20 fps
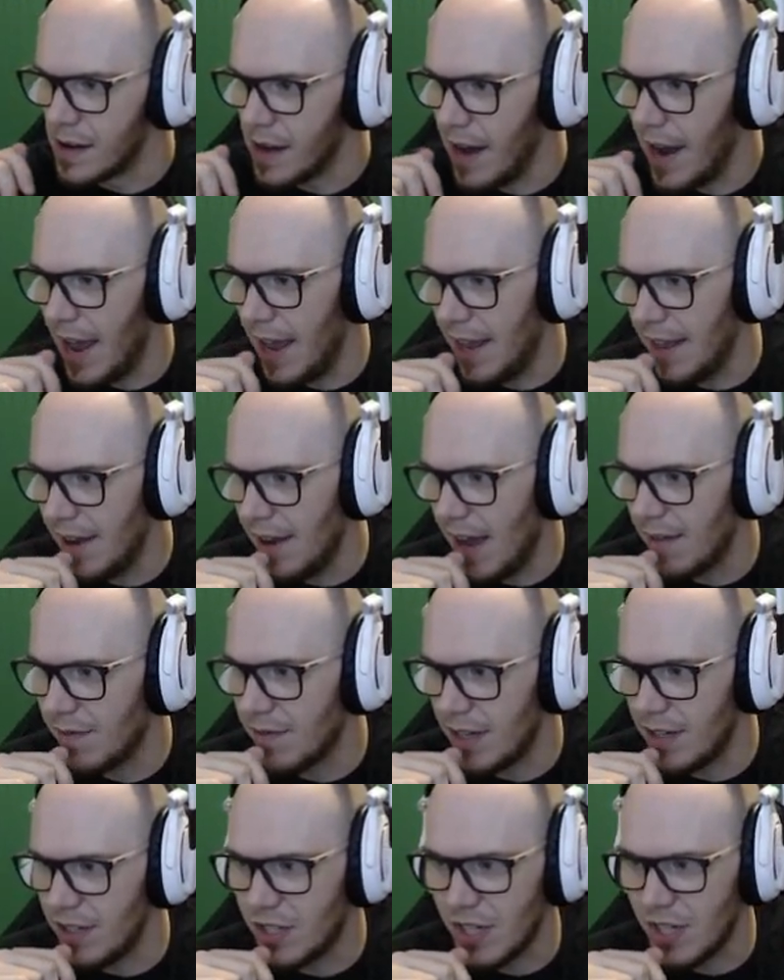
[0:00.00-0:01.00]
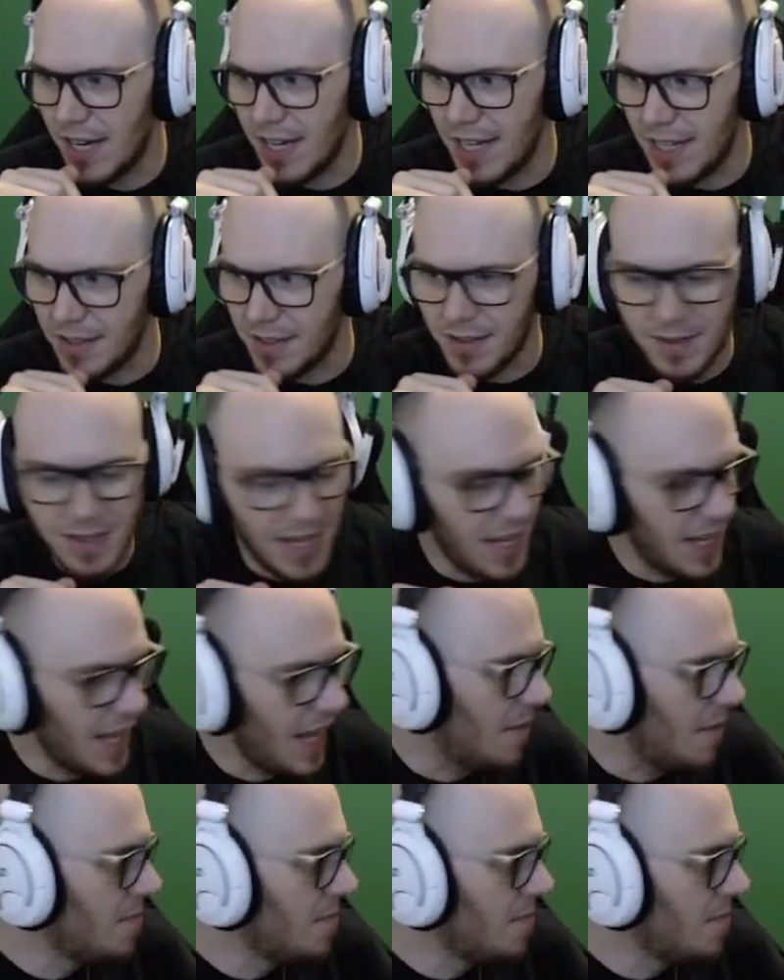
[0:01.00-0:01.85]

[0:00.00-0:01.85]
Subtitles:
Yeah, you have no shinies. There you go.